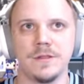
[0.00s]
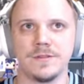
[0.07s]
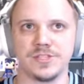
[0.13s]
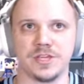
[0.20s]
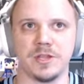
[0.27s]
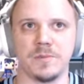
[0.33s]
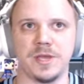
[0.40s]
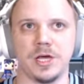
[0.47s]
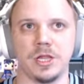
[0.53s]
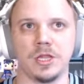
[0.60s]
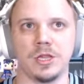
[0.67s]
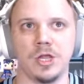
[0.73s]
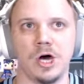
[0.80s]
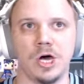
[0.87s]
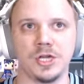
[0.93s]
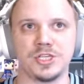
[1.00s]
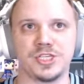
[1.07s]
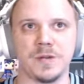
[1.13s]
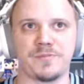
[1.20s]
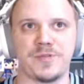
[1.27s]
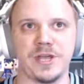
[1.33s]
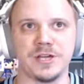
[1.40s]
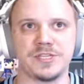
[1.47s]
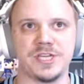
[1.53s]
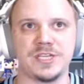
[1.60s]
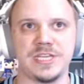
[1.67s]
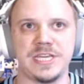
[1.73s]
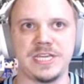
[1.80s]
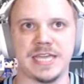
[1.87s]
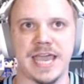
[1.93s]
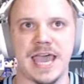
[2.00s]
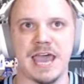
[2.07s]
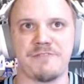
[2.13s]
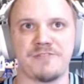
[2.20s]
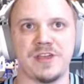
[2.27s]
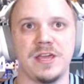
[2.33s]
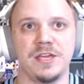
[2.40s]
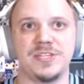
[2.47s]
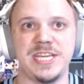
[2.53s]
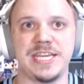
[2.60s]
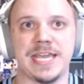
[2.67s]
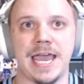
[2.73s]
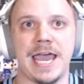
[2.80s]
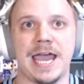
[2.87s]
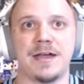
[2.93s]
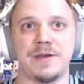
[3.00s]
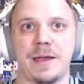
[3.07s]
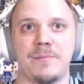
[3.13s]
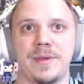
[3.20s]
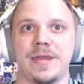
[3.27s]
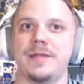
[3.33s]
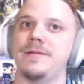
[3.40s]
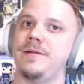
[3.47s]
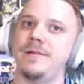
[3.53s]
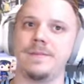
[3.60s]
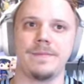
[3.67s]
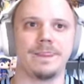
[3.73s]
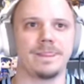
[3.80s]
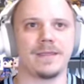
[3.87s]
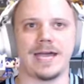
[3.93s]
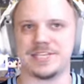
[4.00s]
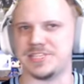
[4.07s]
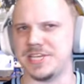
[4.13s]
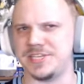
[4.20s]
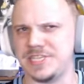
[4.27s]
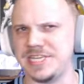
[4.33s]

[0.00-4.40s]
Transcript: It's going to be a launch up there to decaf. DK, I, I meant, I said